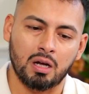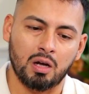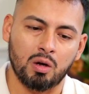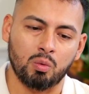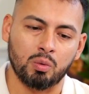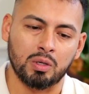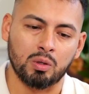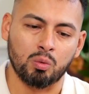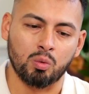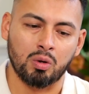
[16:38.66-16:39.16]

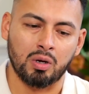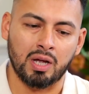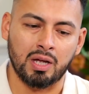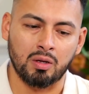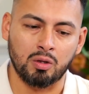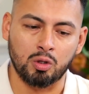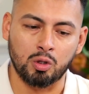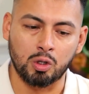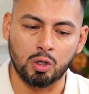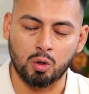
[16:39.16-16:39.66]
We
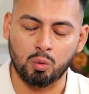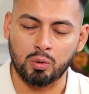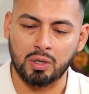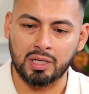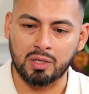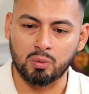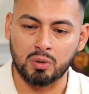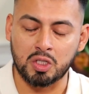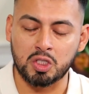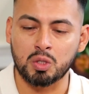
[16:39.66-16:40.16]

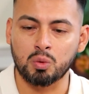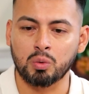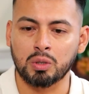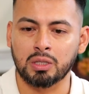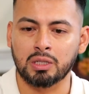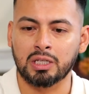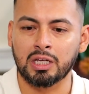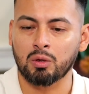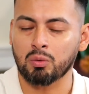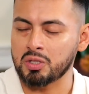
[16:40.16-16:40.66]

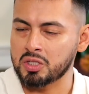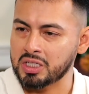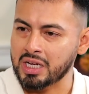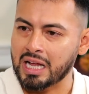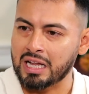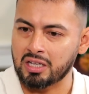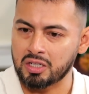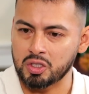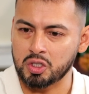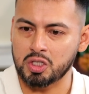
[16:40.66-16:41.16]
deal with
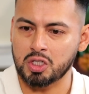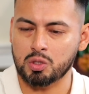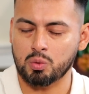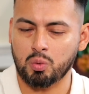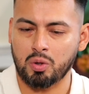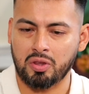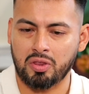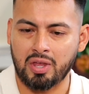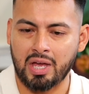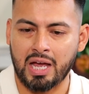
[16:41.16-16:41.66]
challenges
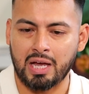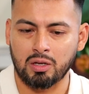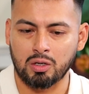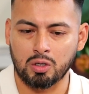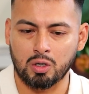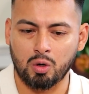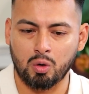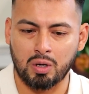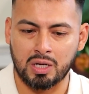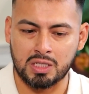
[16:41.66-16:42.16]
with that,
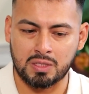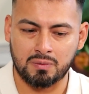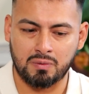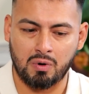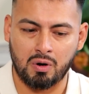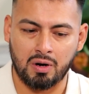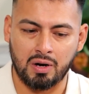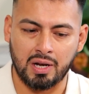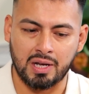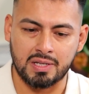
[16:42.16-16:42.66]
as
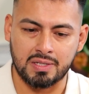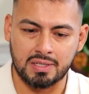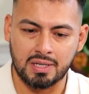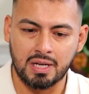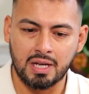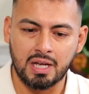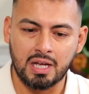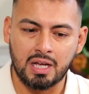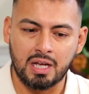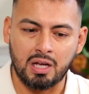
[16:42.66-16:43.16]
far as,
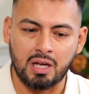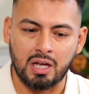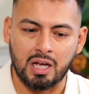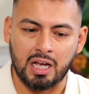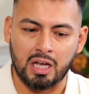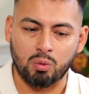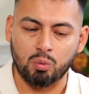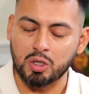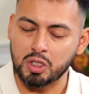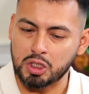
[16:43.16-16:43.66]

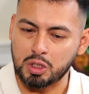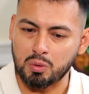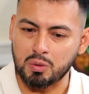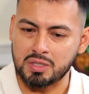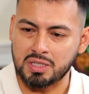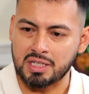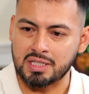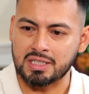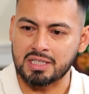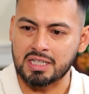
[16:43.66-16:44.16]
I wish it
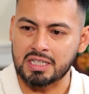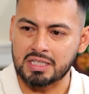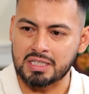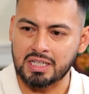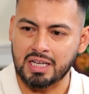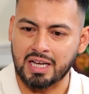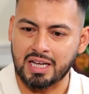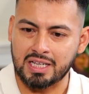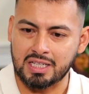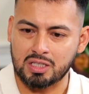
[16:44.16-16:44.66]
was as
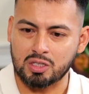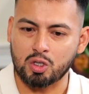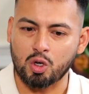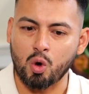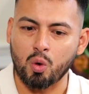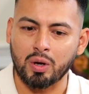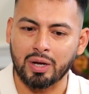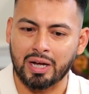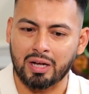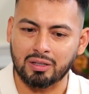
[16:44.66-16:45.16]
easy as
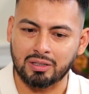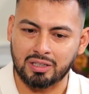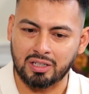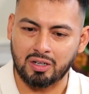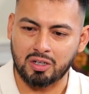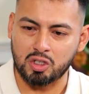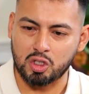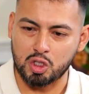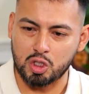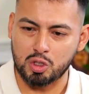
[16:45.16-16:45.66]
going out
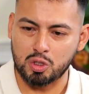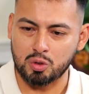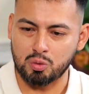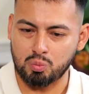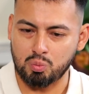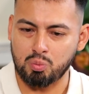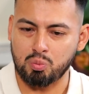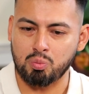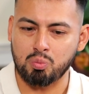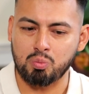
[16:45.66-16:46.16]
there and just
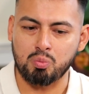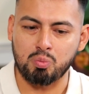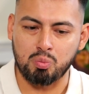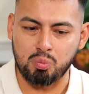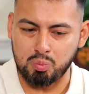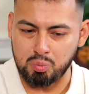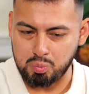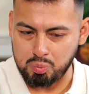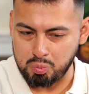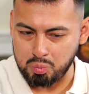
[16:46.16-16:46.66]

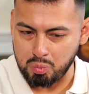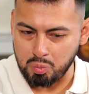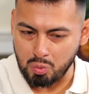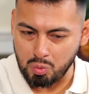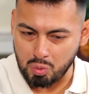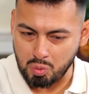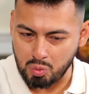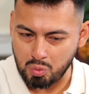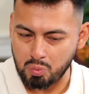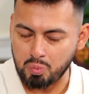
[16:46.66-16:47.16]

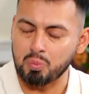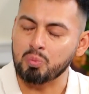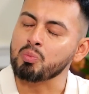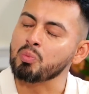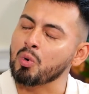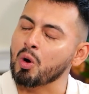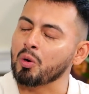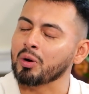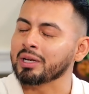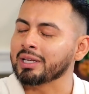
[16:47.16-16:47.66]

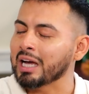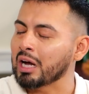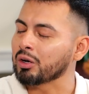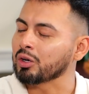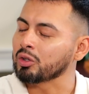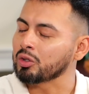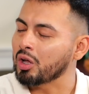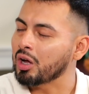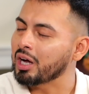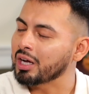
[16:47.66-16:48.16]
mowing down
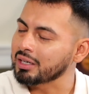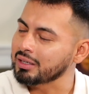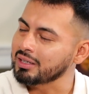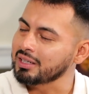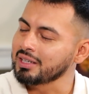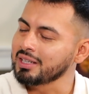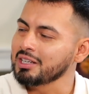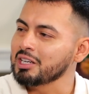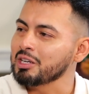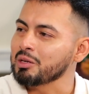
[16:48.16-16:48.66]
a lawn,
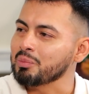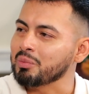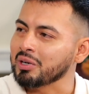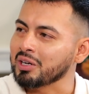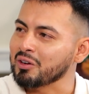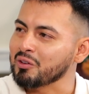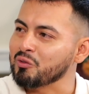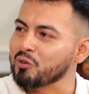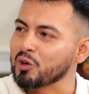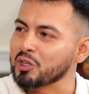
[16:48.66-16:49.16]

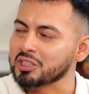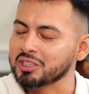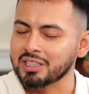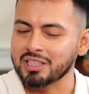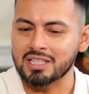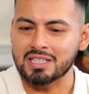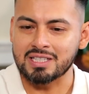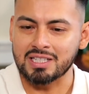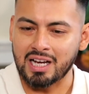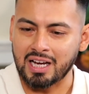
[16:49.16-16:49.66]
but
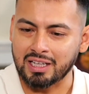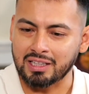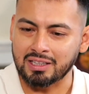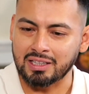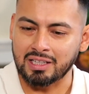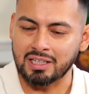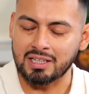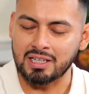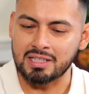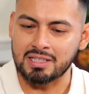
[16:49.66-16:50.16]
unfortunately it's not
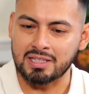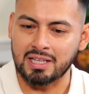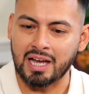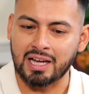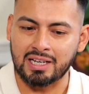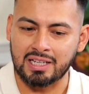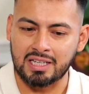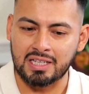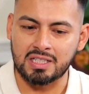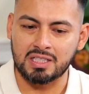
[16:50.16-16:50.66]

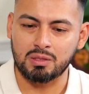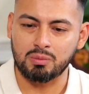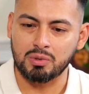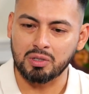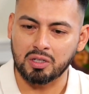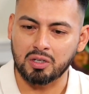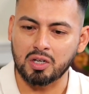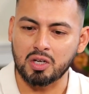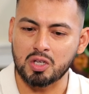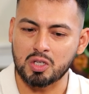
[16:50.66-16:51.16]
that easy,
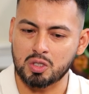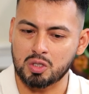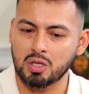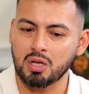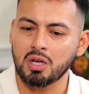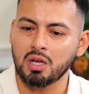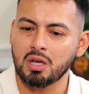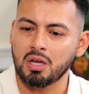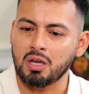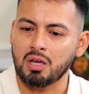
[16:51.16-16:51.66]
because
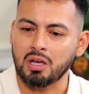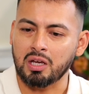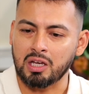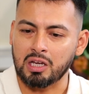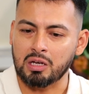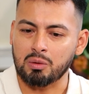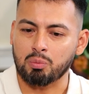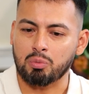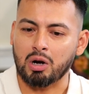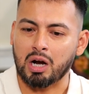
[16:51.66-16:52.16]

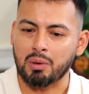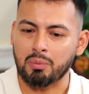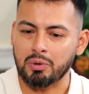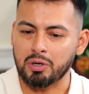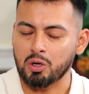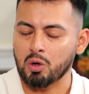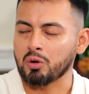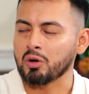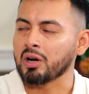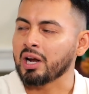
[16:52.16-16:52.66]
a
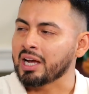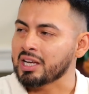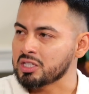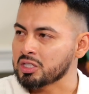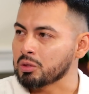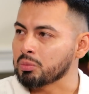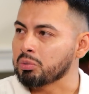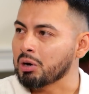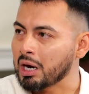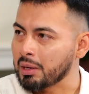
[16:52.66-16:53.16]
property owner has
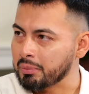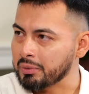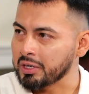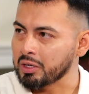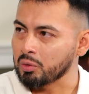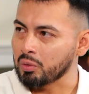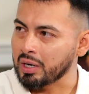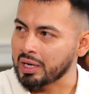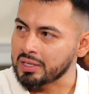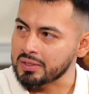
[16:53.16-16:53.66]
their
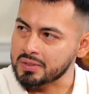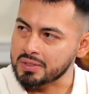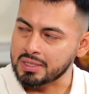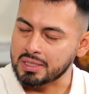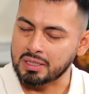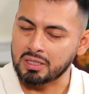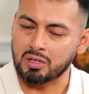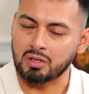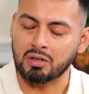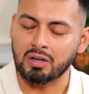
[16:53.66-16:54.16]
property rights,
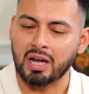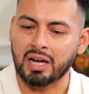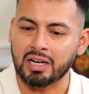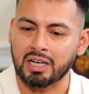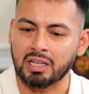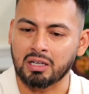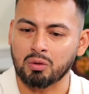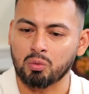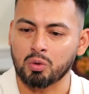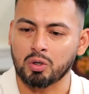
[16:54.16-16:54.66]
and they're not,
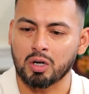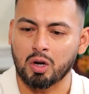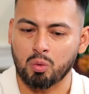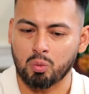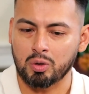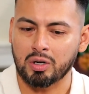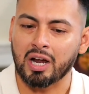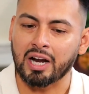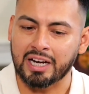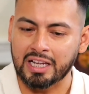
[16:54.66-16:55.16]

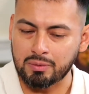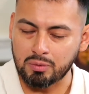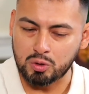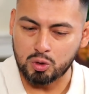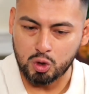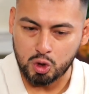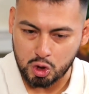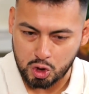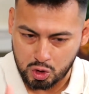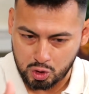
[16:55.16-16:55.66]
we're not able
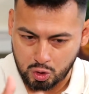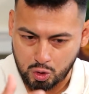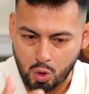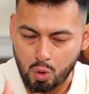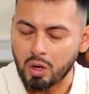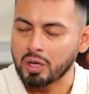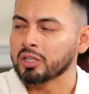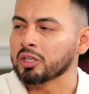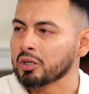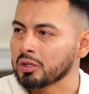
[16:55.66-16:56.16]
to just
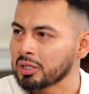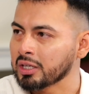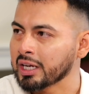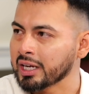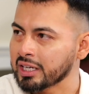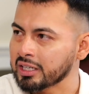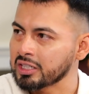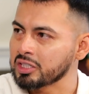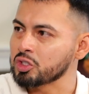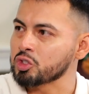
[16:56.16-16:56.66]
go on their
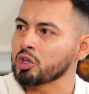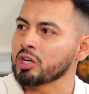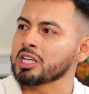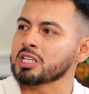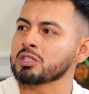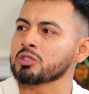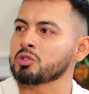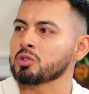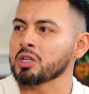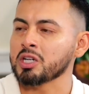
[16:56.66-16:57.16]
land and
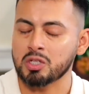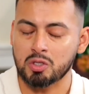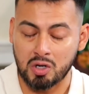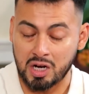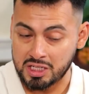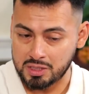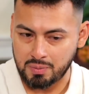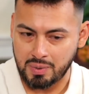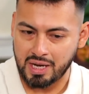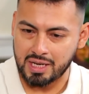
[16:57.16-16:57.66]

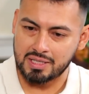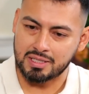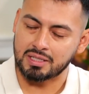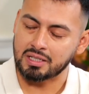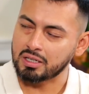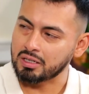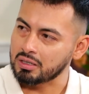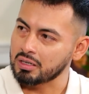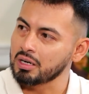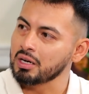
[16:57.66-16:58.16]
trespass
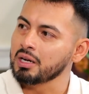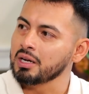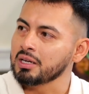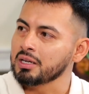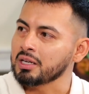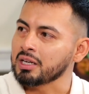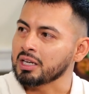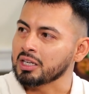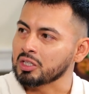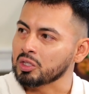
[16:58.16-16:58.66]
there
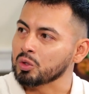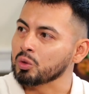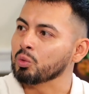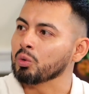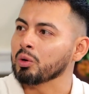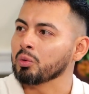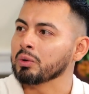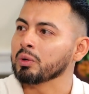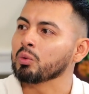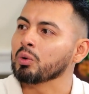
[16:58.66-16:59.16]
and do
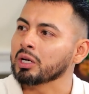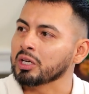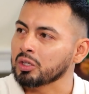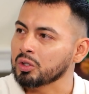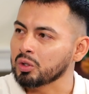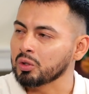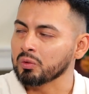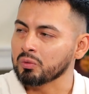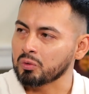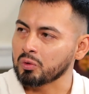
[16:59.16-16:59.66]
what we want to
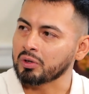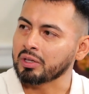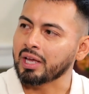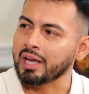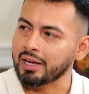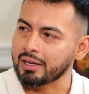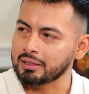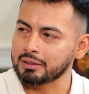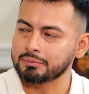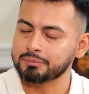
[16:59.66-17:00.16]
do for that.